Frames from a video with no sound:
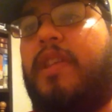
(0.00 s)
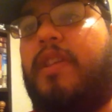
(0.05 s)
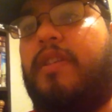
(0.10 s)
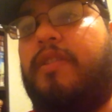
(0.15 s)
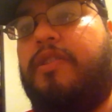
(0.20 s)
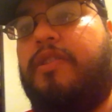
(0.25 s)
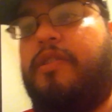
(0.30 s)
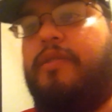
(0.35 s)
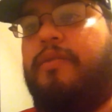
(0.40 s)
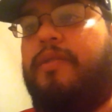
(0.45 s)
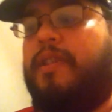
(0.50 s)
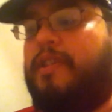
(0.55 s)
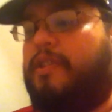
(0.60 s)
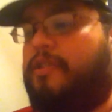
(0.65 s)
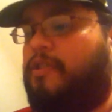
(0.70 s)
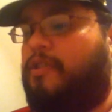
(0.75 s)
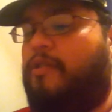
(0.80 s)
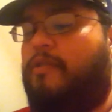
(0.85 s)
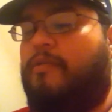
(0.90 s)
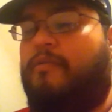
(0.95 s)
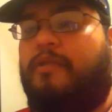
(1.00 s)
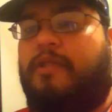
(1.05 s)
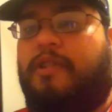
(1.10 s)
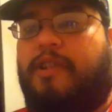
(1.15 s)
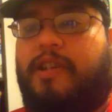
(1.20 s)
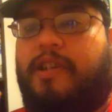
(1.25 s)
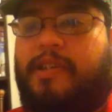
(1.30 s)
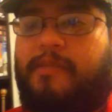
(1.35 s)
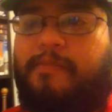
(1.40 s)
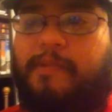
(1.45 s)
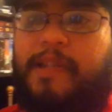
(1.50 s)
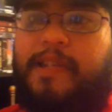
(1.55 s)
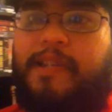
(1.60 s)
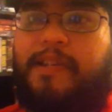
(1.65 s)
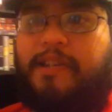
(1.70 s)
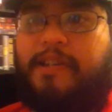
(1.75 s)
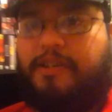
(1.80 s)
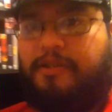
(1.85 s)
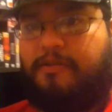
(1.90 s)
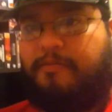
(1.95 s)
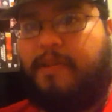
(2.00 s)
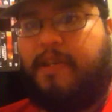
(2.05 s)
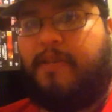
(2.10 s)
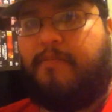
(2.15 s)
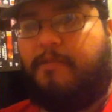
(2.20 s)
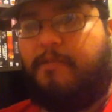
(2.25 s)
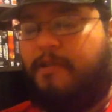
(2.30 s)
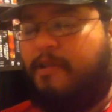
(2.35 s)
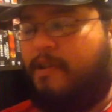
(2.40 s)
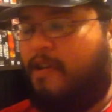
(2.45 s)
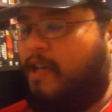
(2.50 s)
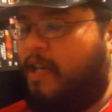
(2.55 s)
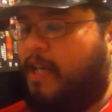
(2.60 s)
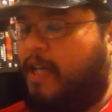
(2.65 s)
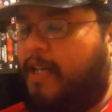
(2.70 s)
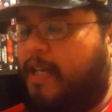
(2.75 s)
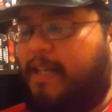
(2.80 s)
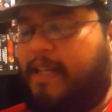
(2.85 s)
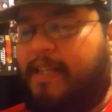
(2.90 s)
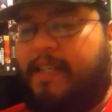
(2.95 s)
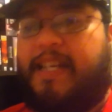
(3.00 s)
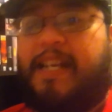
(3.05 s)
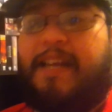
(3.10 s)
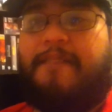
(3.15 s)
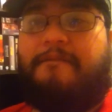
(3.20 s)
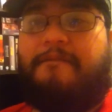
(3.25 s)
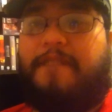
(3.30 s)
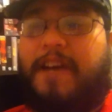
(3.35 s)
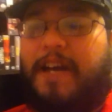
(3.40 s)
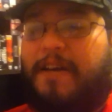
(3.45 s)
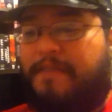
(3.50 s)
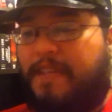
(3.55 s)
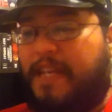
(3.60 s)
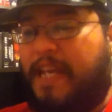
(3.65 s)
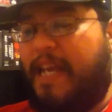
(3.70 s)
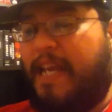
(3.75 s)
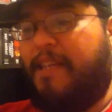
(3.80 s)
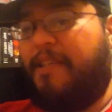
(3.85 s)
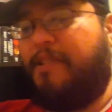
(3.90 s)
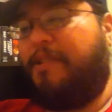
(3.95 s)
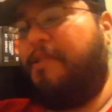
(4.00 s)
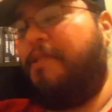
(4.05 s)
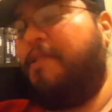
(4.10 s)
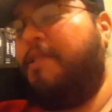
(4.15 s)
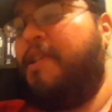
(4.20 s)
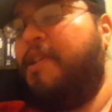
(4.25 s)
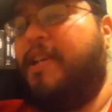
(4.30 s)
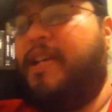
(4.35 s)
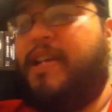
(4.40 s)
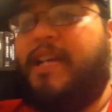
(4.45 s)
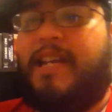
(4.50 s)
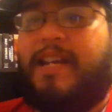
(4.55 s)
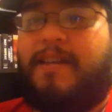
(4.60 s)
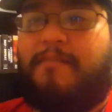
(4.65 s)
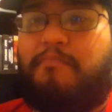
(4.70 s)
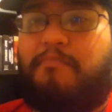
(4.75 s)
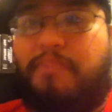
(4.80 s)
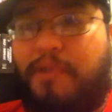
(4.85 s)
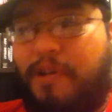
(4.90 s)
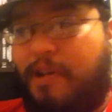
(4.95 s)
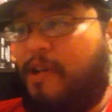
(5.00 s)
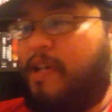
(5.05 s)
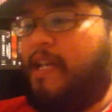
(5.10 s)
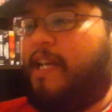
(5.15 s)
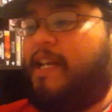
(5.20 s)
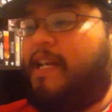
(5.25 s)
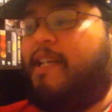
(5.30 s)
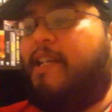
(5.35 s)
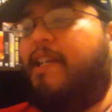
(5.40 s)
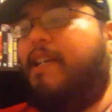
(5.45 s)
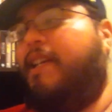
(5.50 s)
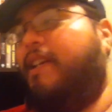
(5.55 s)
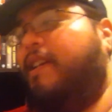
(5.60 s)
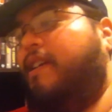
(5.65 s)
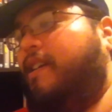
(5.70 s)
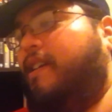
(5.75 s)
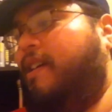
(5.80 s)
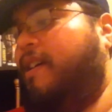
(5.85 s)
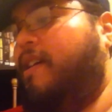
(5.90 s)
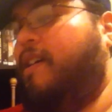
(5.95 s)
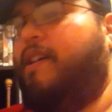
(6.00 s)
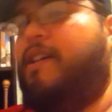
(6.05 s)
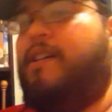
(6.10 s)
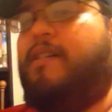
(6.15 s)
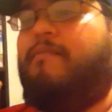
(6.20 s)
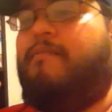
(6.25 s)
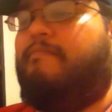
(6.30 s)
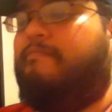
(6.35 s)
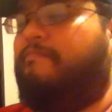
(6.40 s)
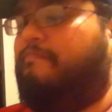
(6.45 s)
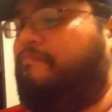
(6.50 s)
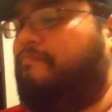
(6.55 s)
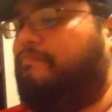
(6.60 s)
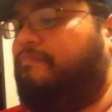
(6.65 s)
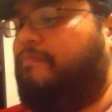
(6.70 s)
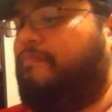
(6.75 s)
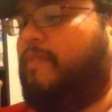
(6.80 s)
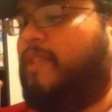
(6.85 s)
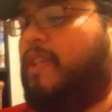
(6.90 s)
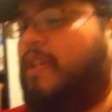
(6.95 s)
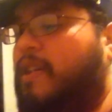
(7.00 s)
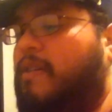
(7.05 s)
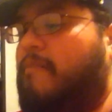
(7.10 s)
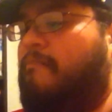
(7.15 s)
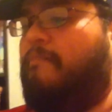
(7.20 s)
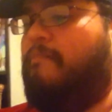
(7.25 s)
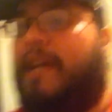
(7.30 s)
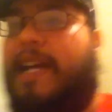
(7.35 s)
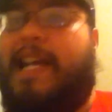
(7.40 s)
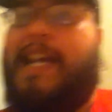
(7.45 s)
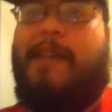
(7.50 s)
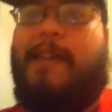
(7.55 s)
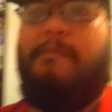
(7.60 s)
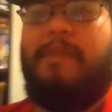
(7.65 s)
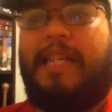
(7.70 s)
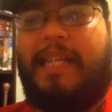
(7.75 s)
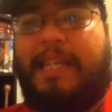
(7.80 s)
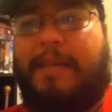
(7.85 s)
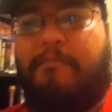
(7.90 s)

So in this show, we're going to explain the tissue paper. Like I said, I found the answer in a book on etiquette by Emily